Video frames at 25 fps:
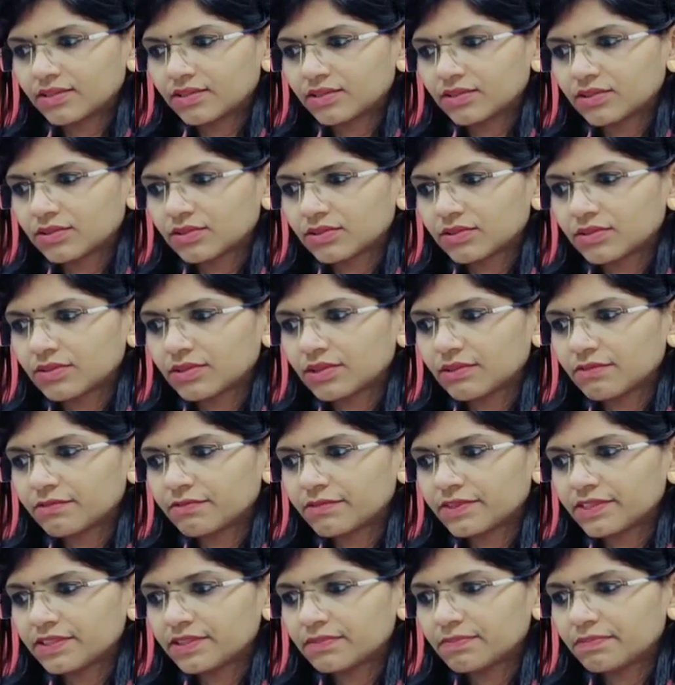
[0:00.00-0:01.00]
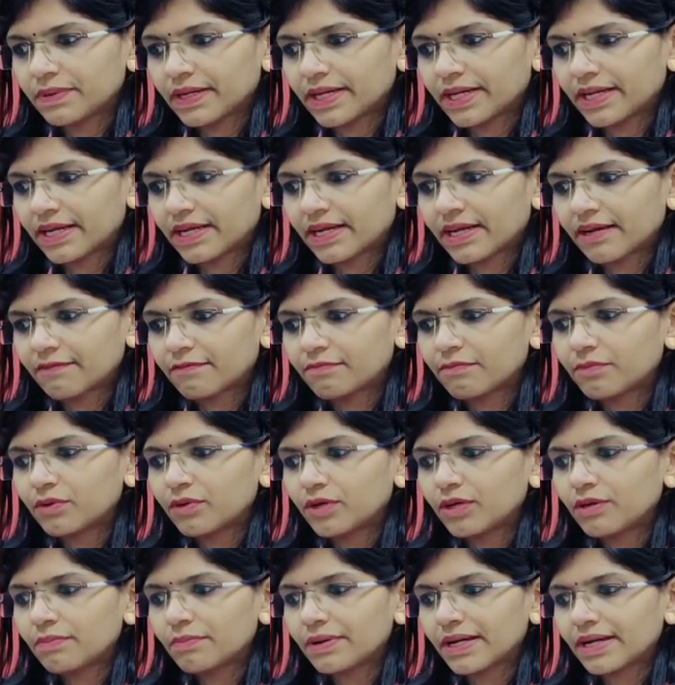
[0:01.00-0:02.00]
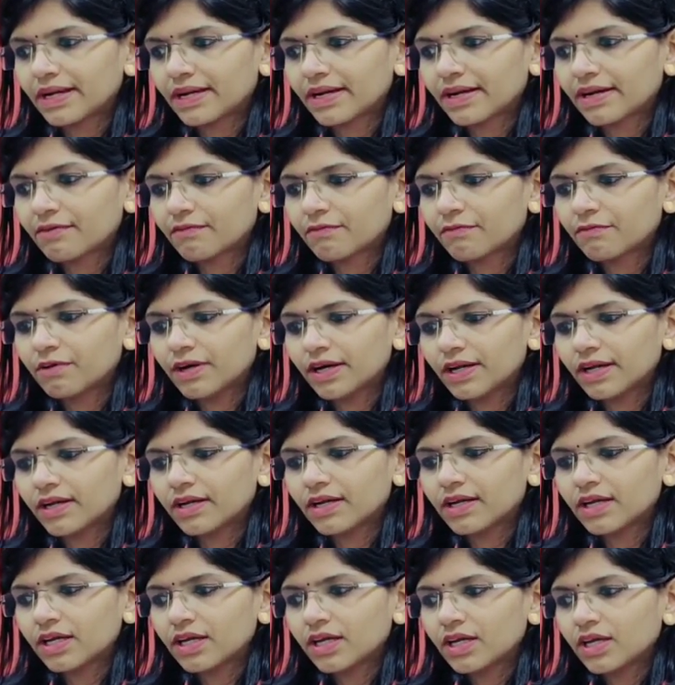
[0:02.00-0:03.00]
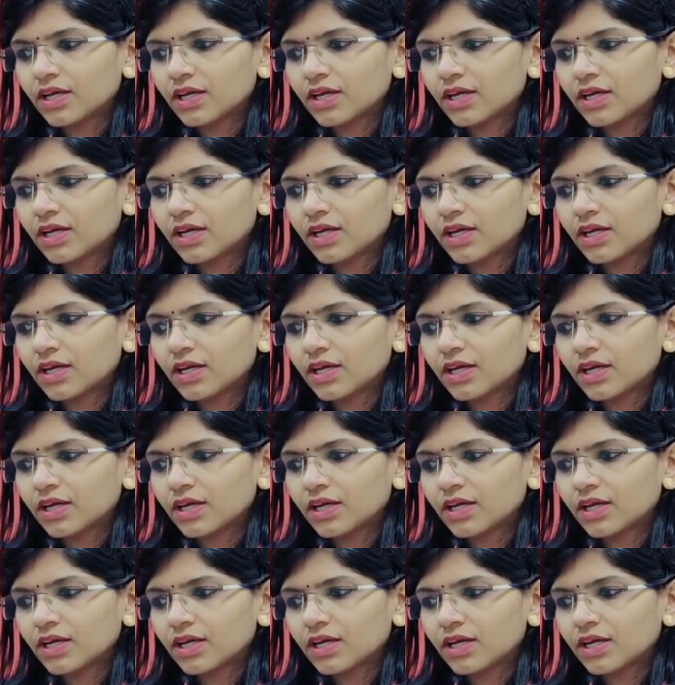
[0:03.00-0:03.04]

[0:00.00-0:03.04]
So the first paragraph, body paragraph 1,